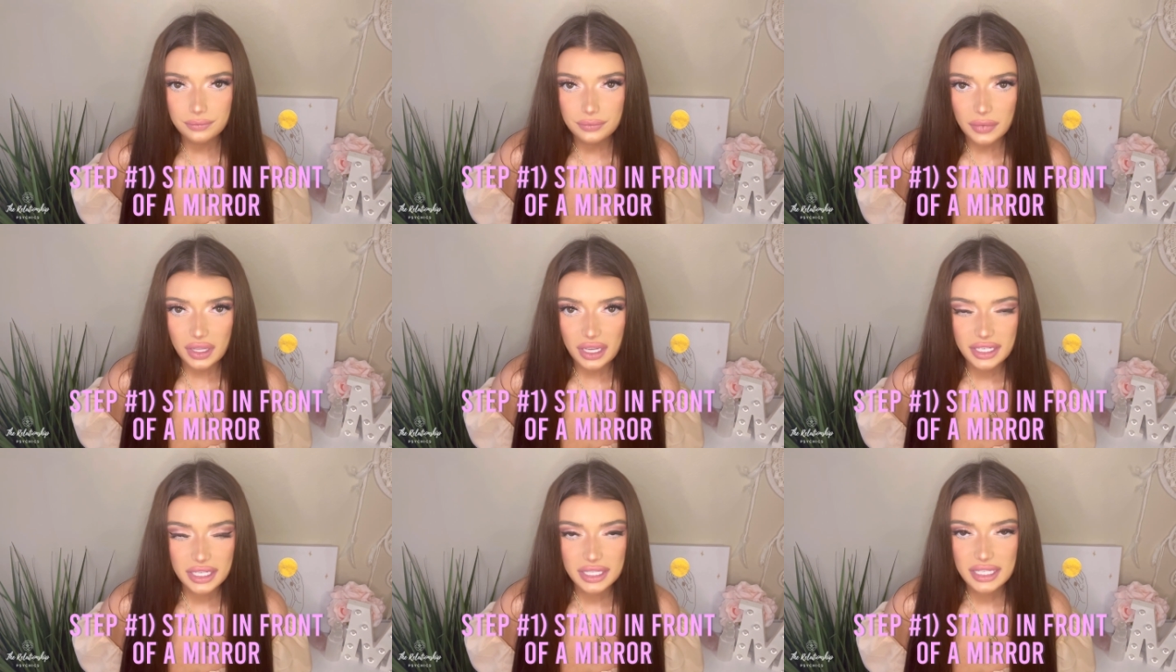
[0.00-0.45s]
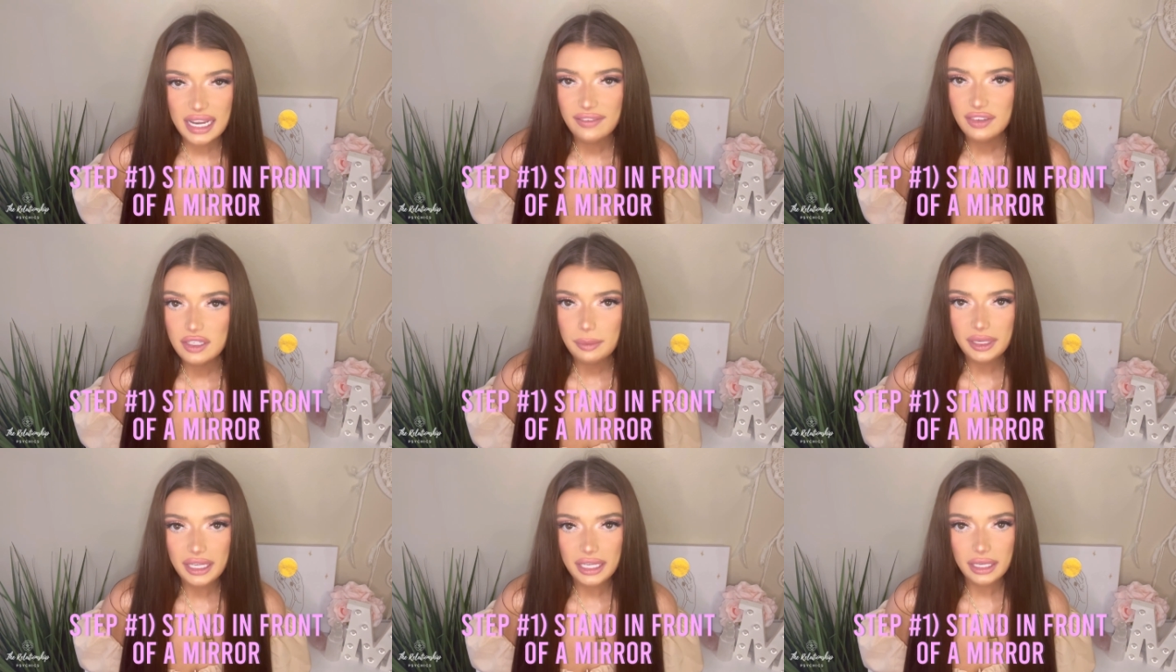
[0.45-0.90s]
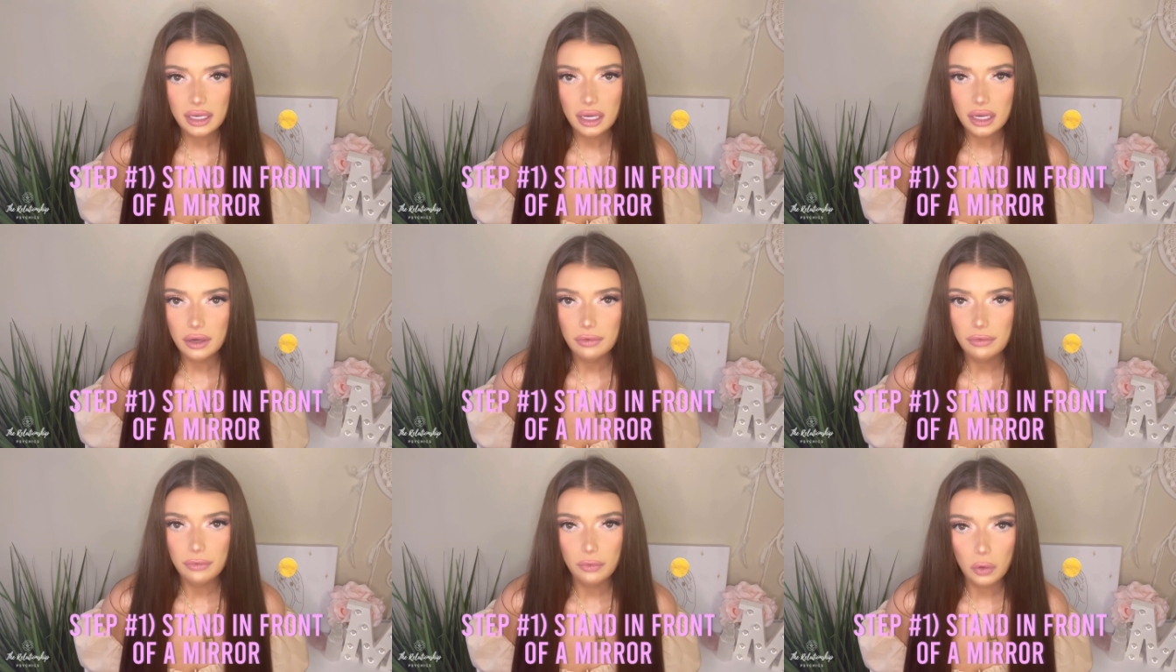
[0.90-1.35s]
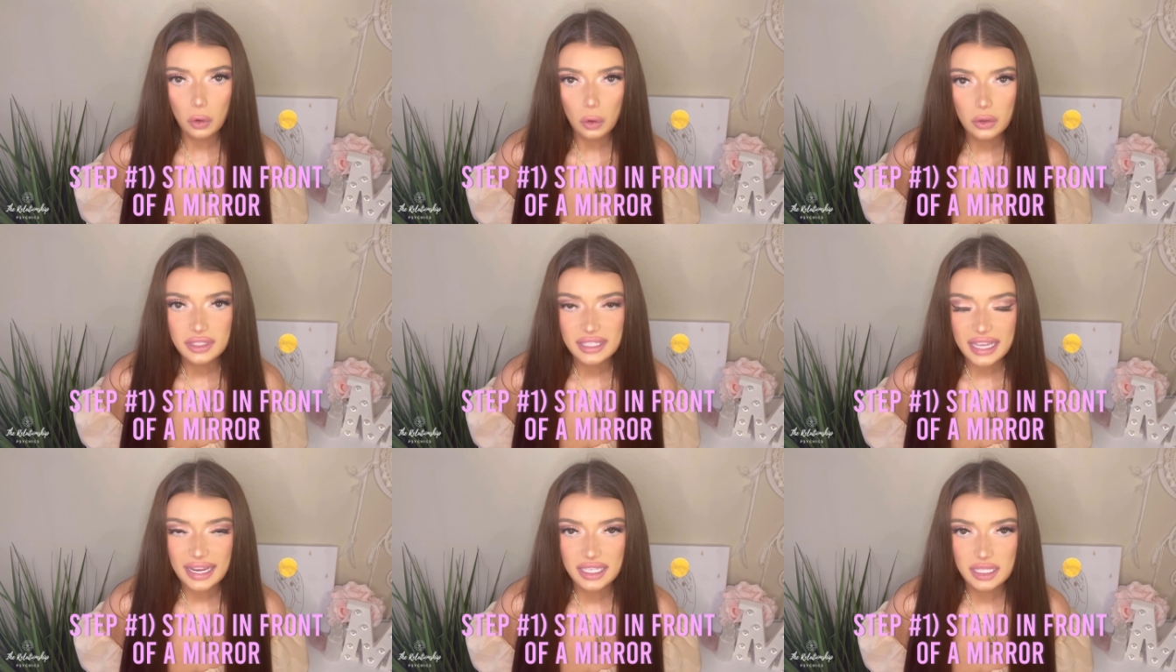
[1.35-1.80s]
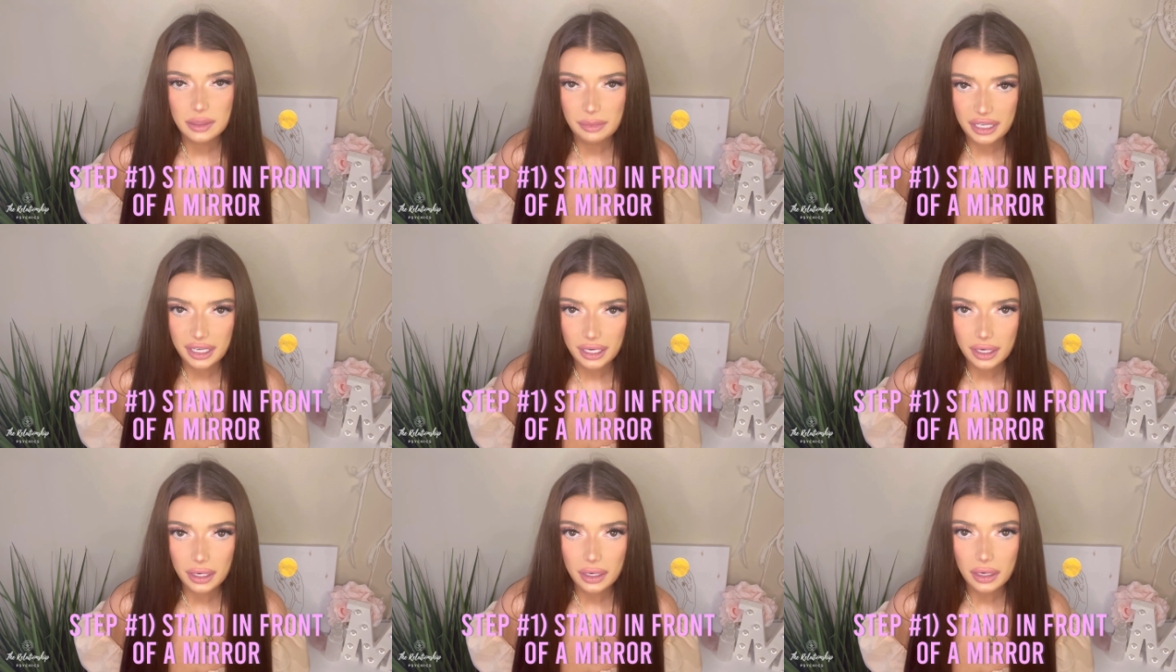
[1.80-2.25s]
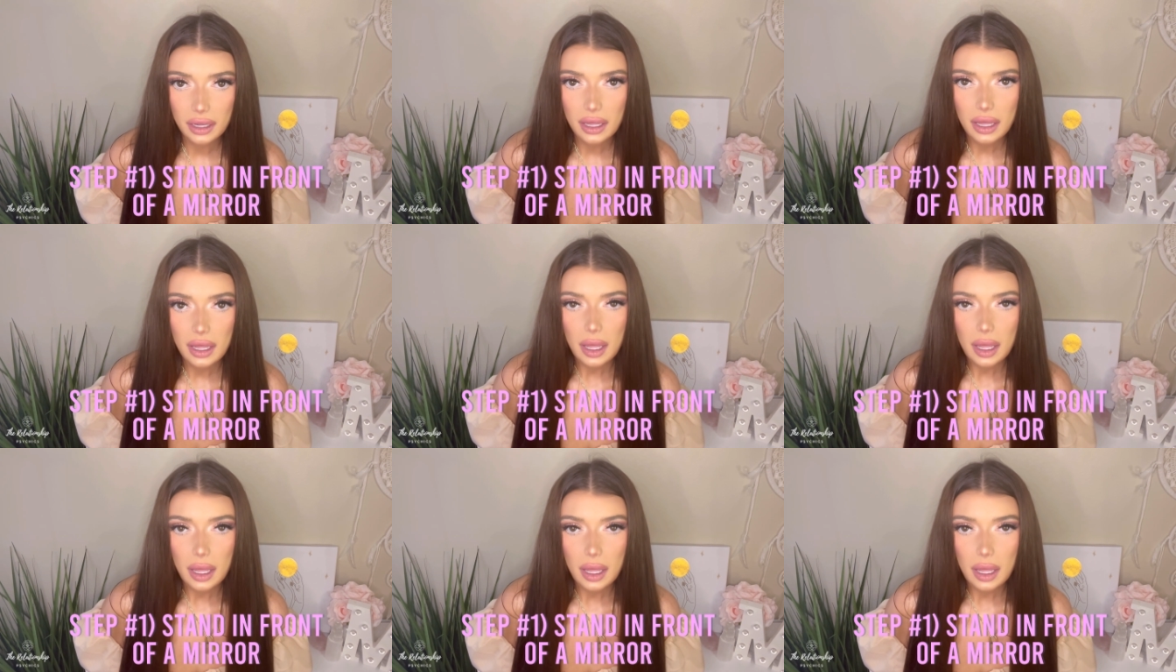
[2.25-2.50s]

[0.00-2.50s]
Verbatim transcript: It doesn't have to be a full-size mirror,